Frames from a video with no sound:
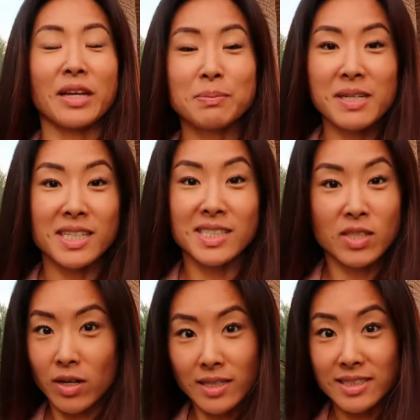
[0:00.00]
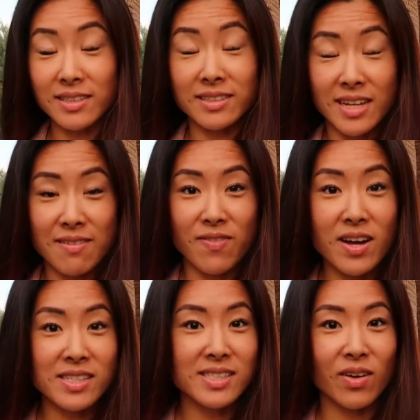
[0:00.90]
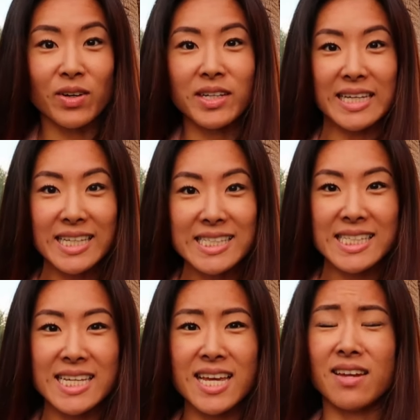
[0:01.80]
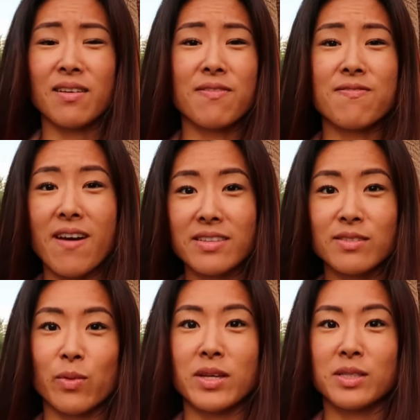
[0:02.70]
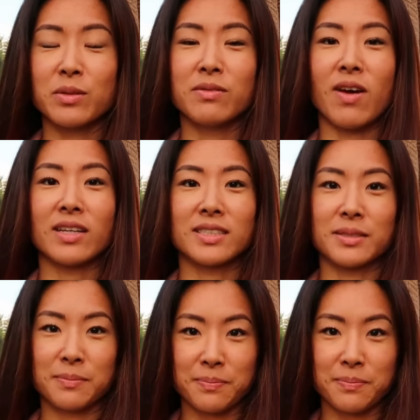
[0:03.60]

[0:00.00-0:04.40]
That's because target date funds are an easy and effective way to invest.